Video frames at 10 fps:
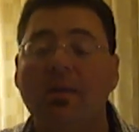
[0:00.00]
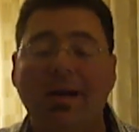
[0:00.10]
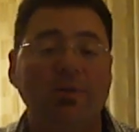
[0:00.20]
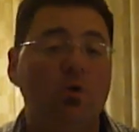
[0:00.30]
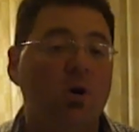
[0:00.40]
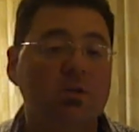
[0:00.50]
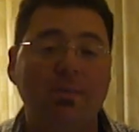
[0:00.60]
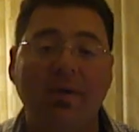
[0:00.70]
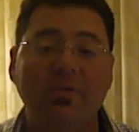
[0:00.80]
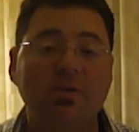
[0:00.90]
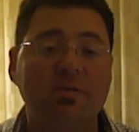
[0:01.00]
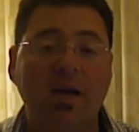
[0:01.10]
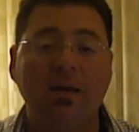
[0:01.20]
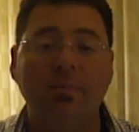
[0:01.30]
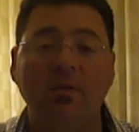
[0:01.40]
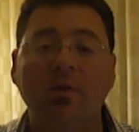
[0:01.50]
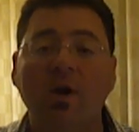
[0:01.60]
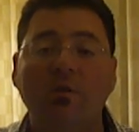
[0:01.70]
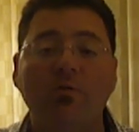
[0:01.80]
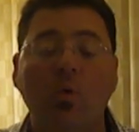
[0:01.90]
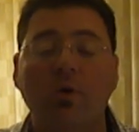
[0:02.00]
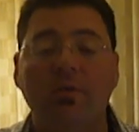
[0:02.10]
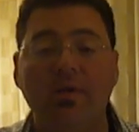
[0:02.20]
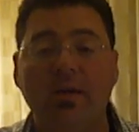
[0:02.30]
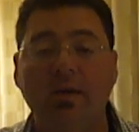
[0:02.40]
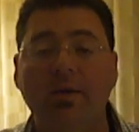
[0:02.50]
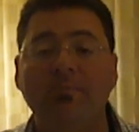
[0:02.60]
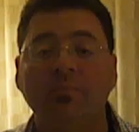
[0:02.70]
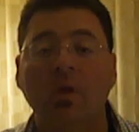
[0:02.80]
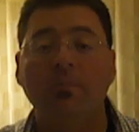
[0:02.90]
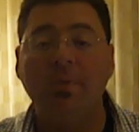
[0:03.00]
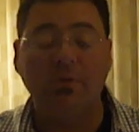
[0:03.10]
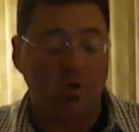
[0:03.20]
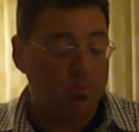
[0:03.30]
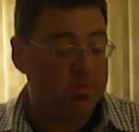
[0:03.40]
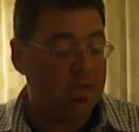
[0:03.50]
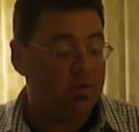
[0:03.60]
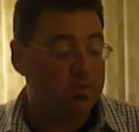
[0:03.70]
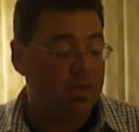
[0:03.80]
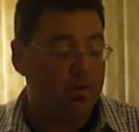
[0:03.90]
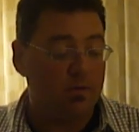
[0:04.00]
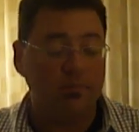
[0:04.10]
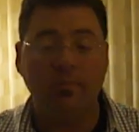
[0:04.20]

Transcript: That talks about the assignment for the midterm sales letter.